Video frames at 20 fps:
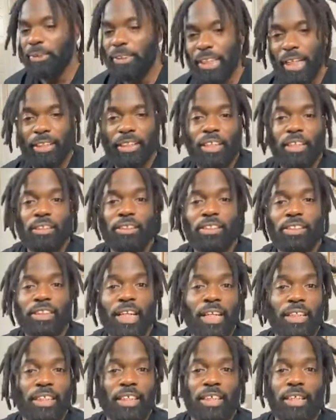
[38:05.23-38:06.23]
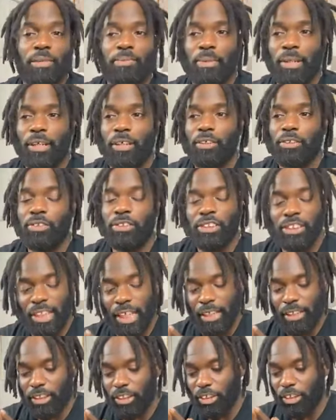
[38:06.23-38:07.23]
Check your emails,
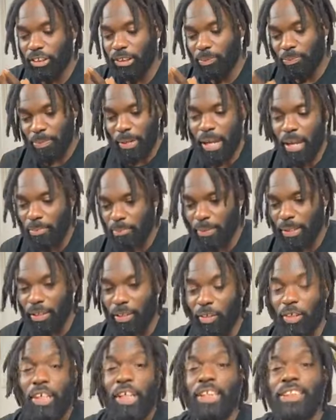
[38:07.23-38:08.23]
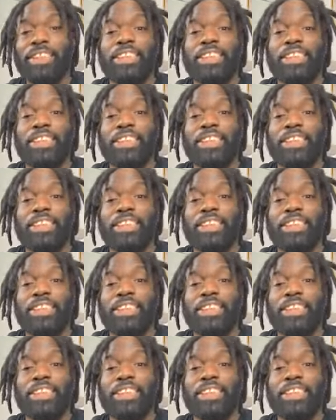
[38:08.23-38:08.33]
check your spam mail,